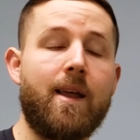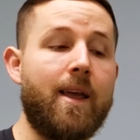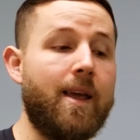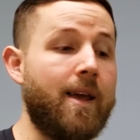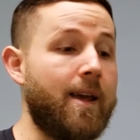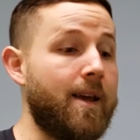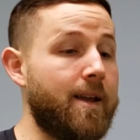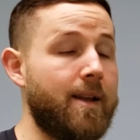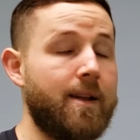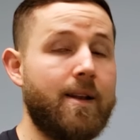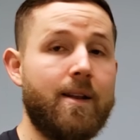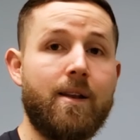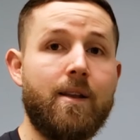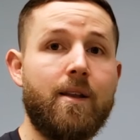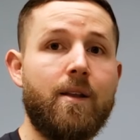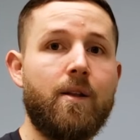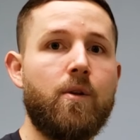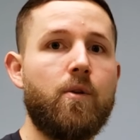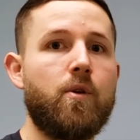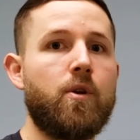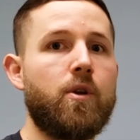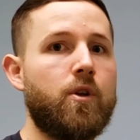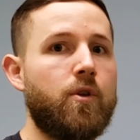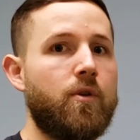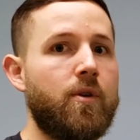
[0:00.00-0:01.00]
And
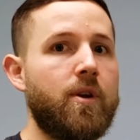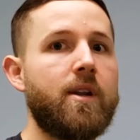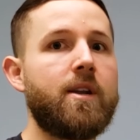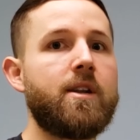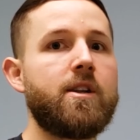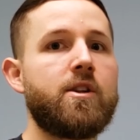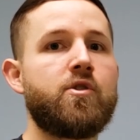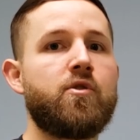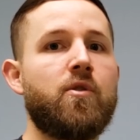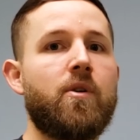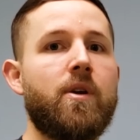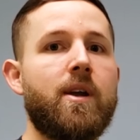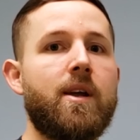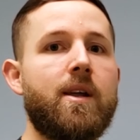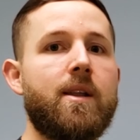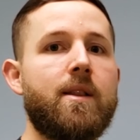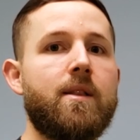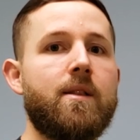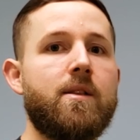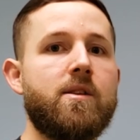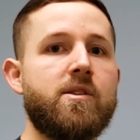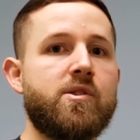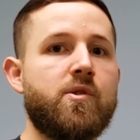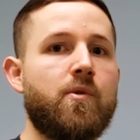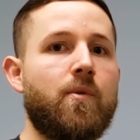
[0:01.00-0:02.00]
you need to train
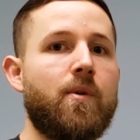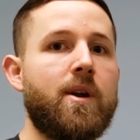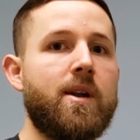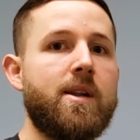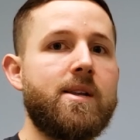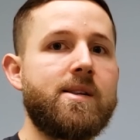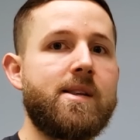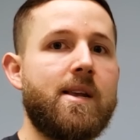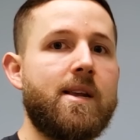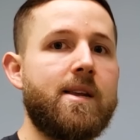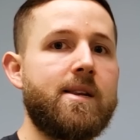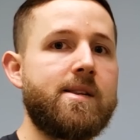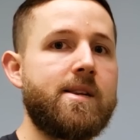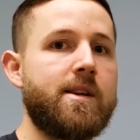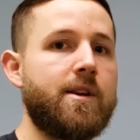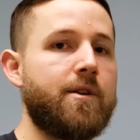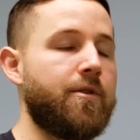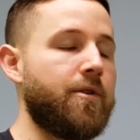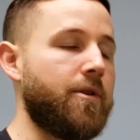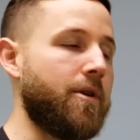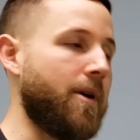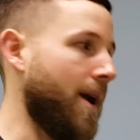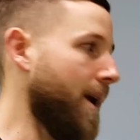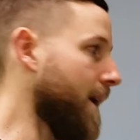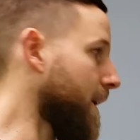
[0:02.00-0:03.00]
the serratus
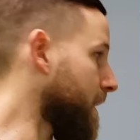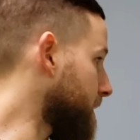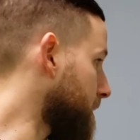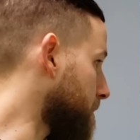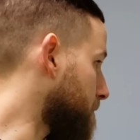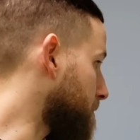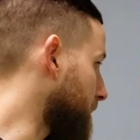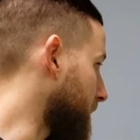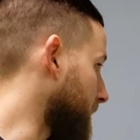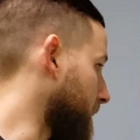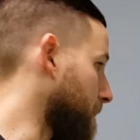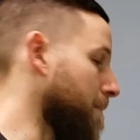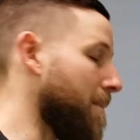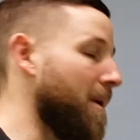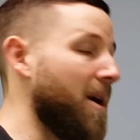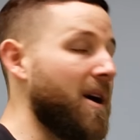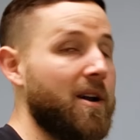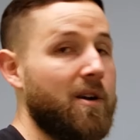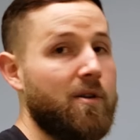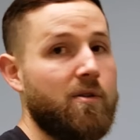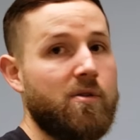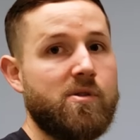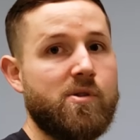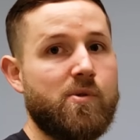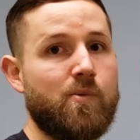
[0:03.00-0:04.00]
anterior and the Pec
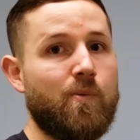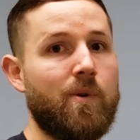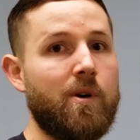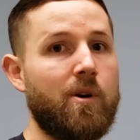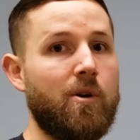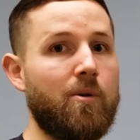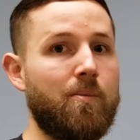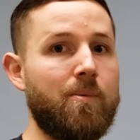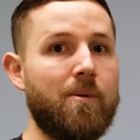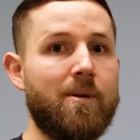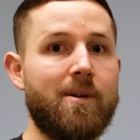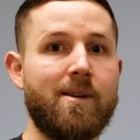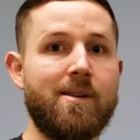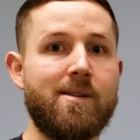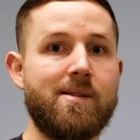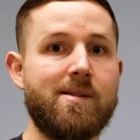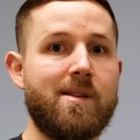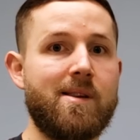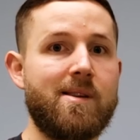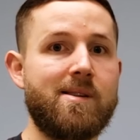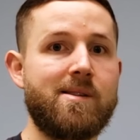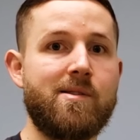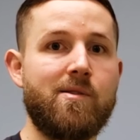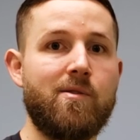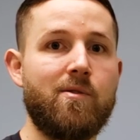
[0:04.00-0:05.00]
Minor as well, because
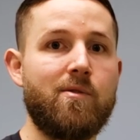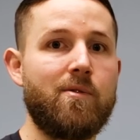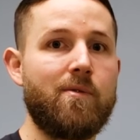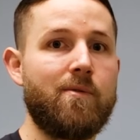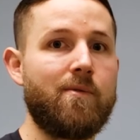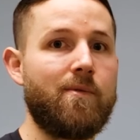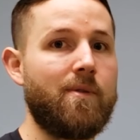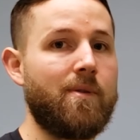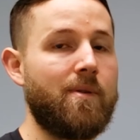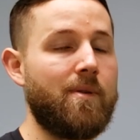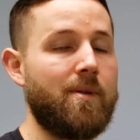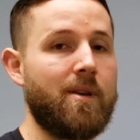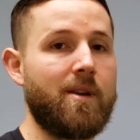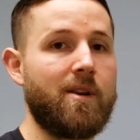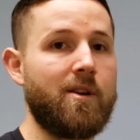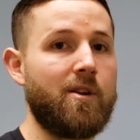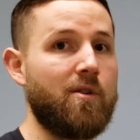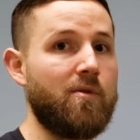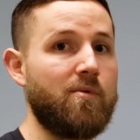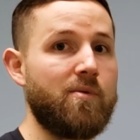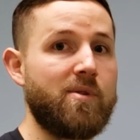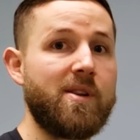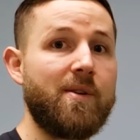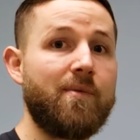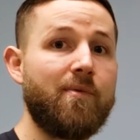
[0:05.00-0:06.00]
they serve,
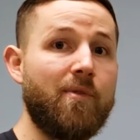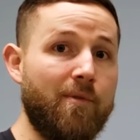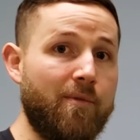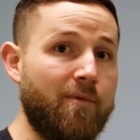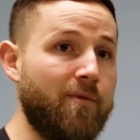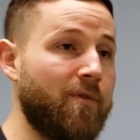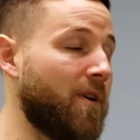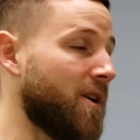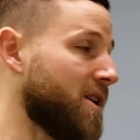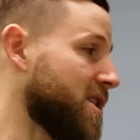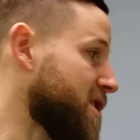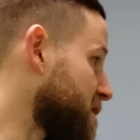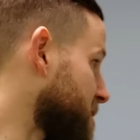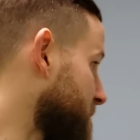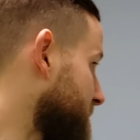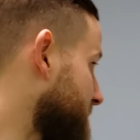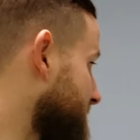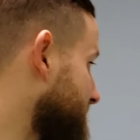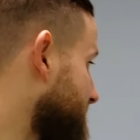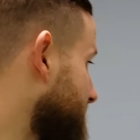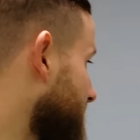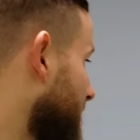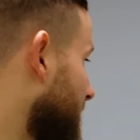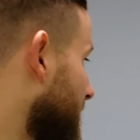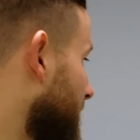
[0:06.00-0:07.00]
different
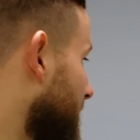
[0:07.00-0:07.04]
functions.